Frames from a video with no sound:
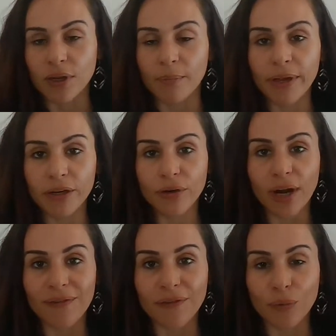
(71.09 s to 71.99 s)
a
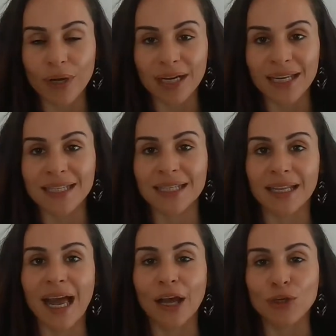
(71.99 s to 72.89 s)
paragraph of what it is and
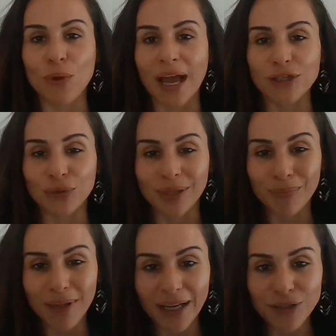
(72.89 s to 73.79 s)
then how you actually
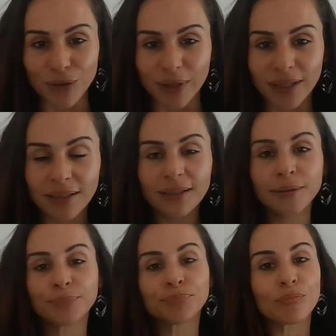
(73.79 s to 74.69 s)
apply to it
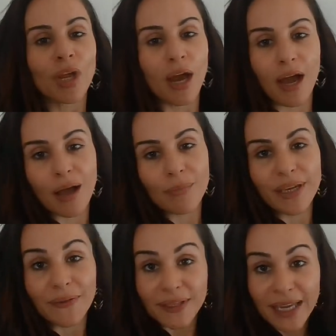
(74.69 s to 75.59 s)

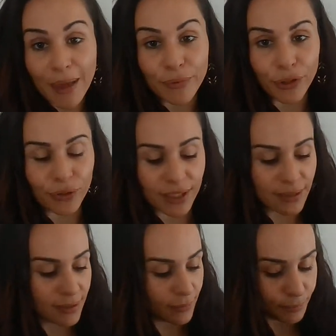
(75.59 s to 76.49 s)
in the tabular list.